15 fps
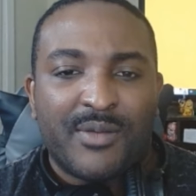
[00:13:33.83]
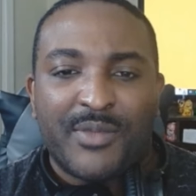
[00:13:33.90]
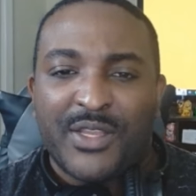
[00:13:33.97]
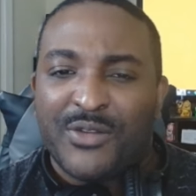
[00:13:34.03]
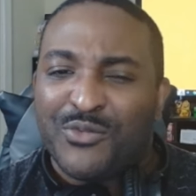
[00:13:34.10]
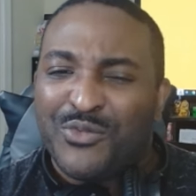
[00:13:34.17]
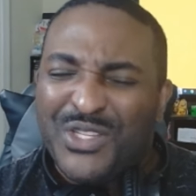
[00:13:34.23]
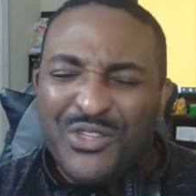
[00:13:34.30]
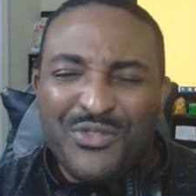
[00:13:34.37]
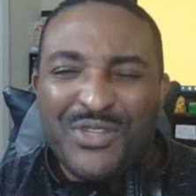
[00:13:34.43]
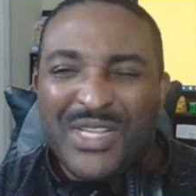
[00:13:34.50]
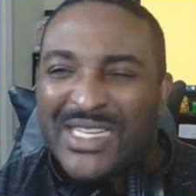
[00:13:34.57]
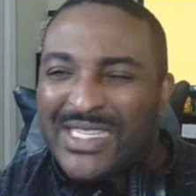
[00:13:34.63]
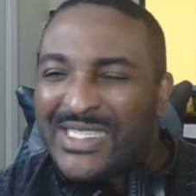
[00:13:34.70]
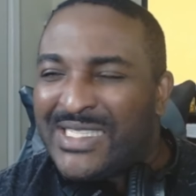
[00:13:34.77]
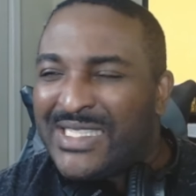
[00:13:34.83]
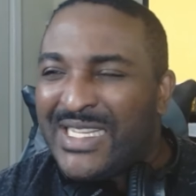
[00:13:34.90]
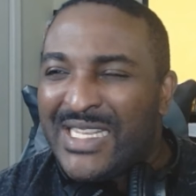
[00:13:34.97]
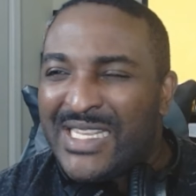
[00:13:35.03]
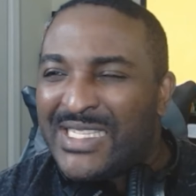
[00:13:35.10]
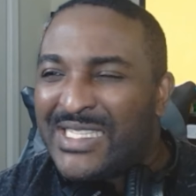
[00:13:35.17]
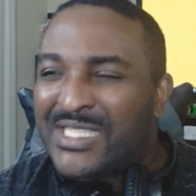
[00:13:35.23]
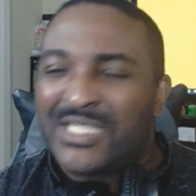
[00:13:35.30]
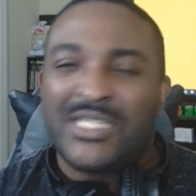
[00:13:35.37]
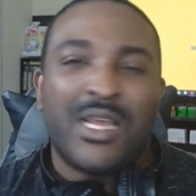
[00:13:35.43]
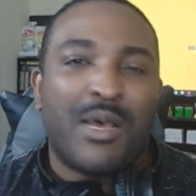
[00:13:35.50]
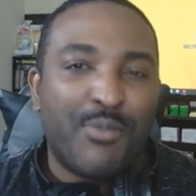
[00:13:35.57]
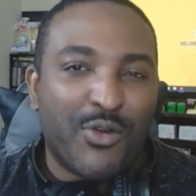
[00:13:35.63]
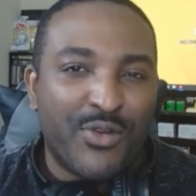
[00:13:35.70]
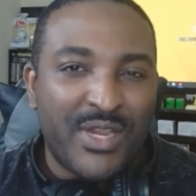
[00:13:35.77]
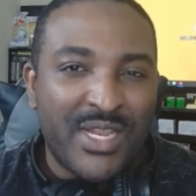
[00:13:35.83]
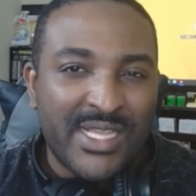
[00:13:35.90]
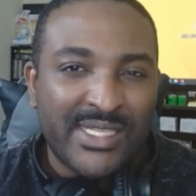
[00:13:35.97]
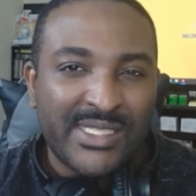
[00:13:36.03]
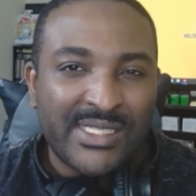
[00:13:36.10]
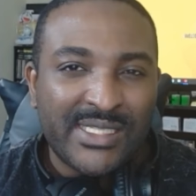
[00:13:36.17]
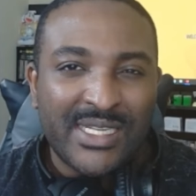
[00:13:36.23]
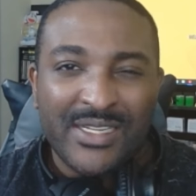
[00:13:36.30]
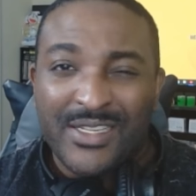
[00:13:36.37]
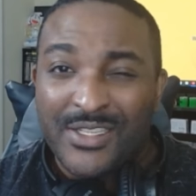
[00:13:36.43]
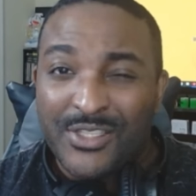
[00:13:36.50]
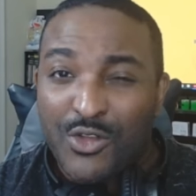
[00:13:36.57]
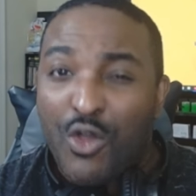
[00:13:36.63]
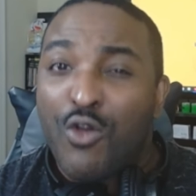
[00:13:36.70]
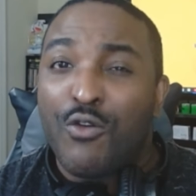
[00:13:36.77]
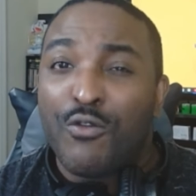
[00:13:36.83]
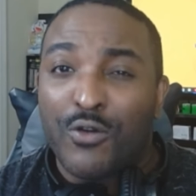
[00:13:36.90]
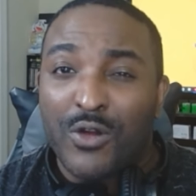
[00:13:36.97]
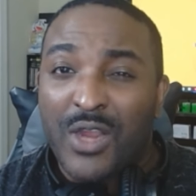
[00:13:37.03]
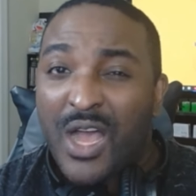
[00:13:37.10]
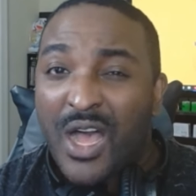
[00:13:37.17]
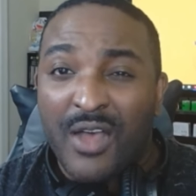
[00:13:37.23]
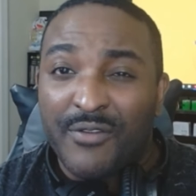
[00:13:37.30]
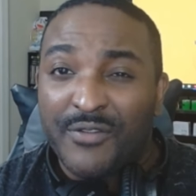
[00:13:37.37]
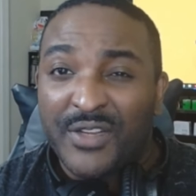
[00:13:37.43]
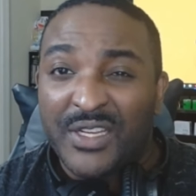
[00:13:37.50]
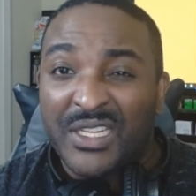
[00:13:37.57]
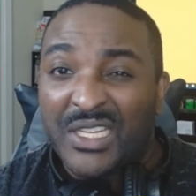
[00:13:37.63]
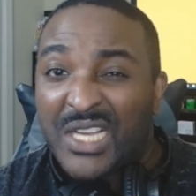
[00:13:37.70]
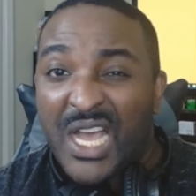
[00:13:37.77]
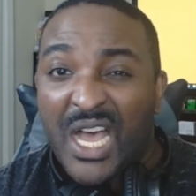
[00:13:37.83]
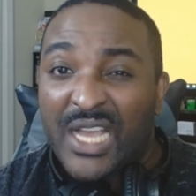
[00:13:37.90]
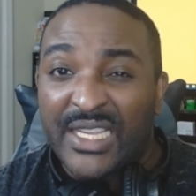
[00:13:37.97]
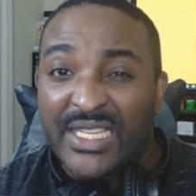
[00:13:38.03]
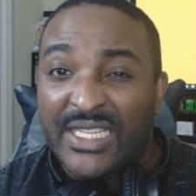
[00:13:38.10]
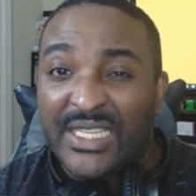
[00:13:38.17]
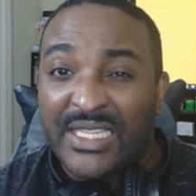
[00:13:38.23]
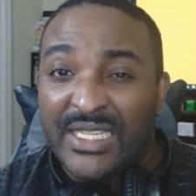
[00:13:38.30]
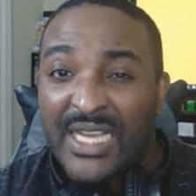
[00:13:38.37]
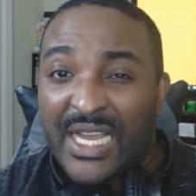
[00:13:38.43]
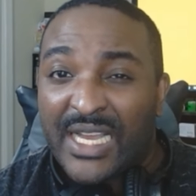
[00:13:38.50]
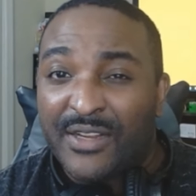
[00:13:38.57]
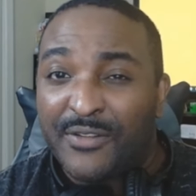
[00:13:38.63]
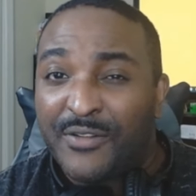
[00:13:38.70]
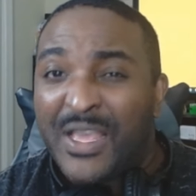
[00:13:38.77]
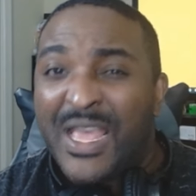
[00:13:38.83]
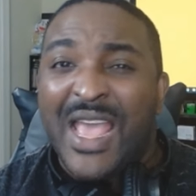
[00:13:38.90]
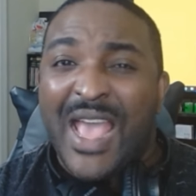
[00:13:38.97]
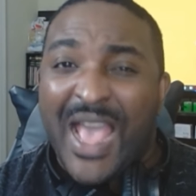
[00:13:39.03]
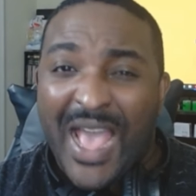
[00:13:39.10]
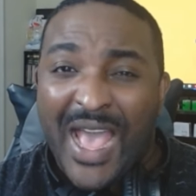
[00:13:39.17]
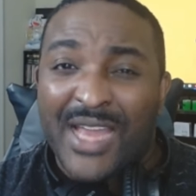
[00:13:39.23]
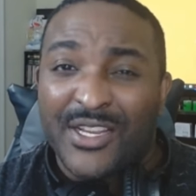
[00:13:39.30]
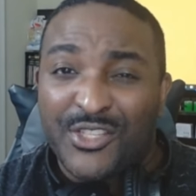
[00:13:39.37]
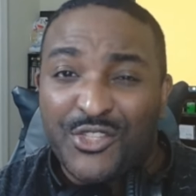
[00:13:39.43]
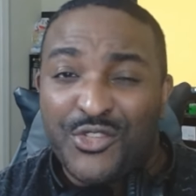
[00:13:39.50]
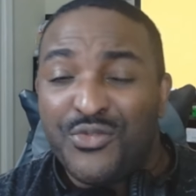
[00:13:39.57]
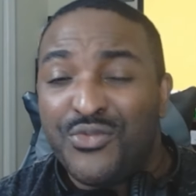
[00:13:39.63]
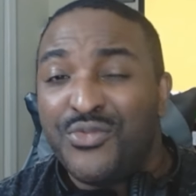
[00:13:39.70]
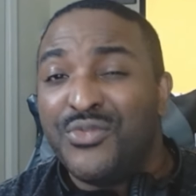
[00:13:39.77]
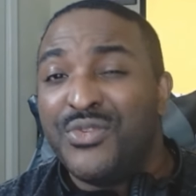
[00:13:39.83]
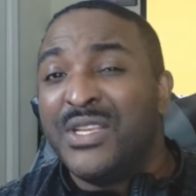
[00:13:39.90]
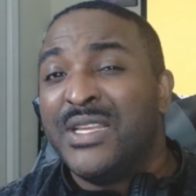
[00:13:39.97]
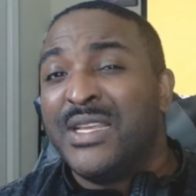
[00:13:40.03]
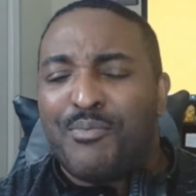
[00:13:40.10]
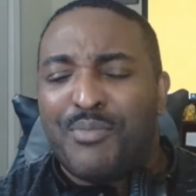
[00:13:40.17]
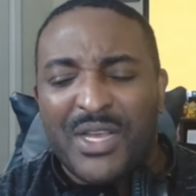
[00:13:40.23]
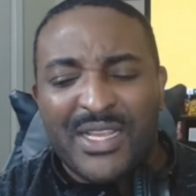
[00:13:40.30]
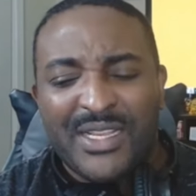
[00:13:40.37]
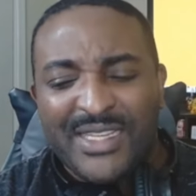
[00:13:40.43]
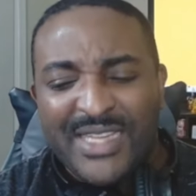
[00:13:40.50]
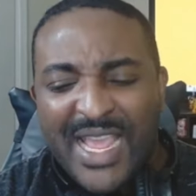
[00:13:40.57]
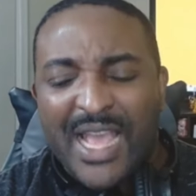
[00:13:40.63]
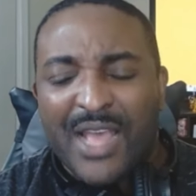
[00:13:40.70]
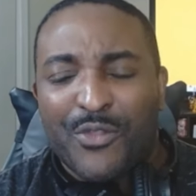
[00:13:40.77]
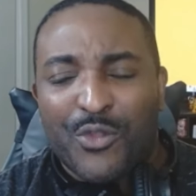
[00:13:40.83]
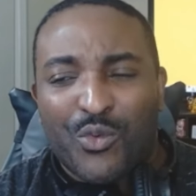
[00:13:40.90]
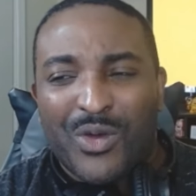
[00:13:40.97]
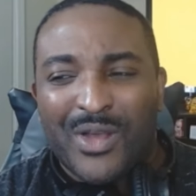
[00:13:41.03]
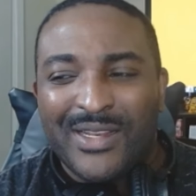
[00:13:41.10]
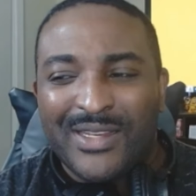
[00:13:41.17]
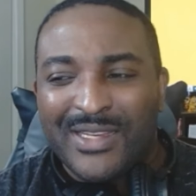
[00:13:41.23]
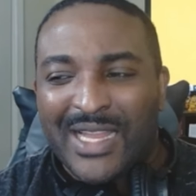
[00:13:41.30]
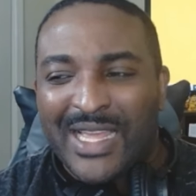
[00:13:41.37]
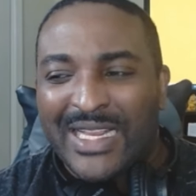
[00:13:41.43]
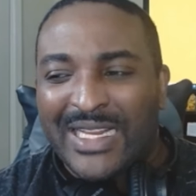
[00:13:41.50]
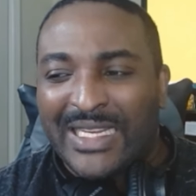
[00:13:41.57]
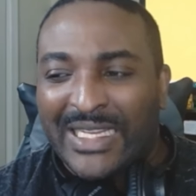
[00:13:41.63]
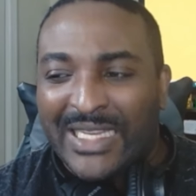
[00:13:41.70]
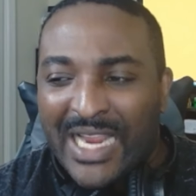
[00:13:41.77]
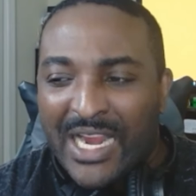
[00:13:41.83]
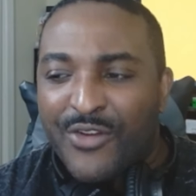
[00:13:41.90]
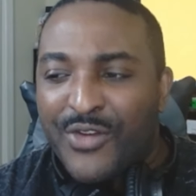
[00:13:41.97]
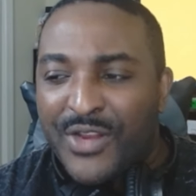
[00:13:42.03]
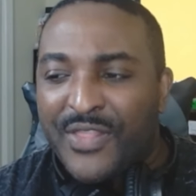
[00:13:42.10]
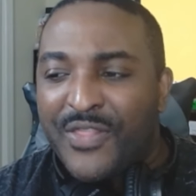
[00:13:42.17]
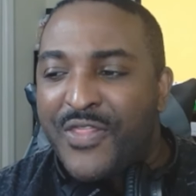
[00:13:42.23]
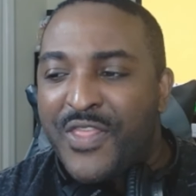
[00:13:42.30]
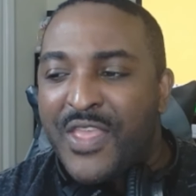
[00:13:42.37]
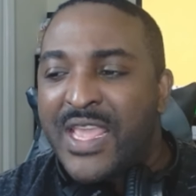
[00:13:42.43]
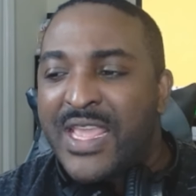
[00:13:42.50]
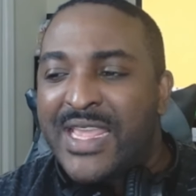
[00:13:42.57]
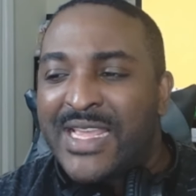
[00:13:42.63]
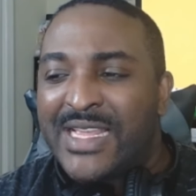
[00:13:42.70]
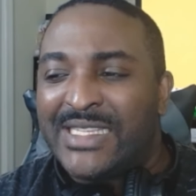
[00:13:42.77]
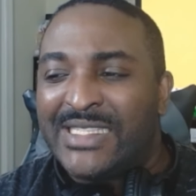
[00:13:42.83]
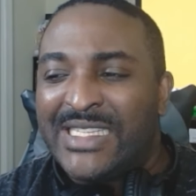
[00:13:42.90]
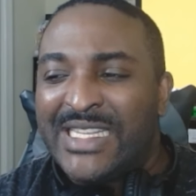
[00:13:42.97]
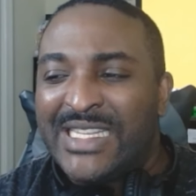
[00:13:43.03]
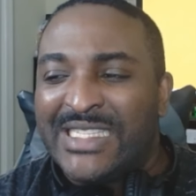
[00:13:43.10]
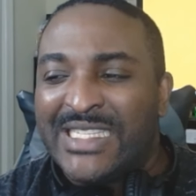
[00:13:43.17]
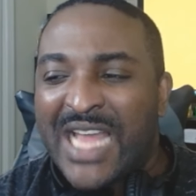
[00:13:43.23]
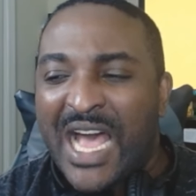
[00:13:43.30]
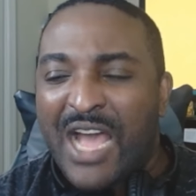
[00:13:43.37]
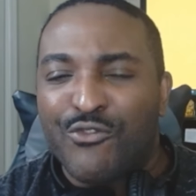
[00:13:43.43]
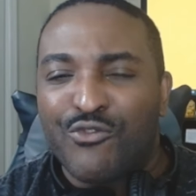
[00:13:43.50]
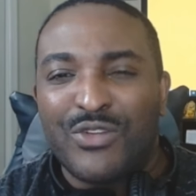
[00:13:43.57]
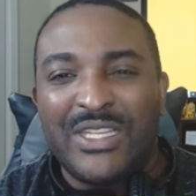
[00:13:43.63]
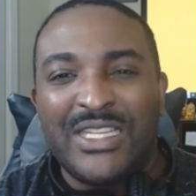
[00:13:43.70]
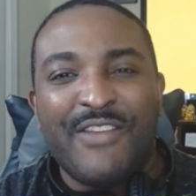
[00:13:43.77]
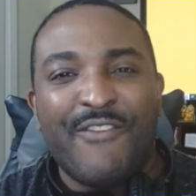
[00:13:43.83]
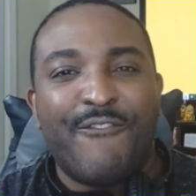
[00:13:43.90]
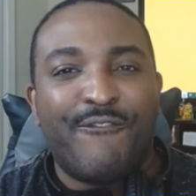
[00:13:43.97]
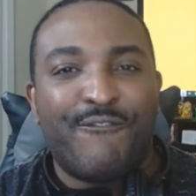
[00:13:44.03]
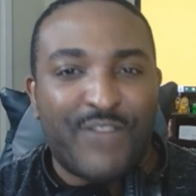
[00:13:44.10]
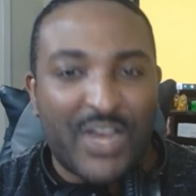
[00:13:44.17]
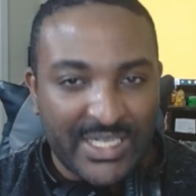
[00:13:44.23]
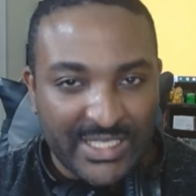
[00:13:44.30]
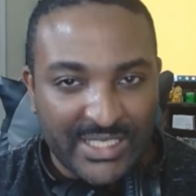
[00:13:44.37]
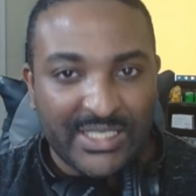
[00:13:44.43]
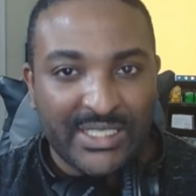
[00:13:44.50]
And we do get to see his stubbornness and his overconfident, cocky kind of attitude. But yeah, the one like glaring thing is he's not really funny.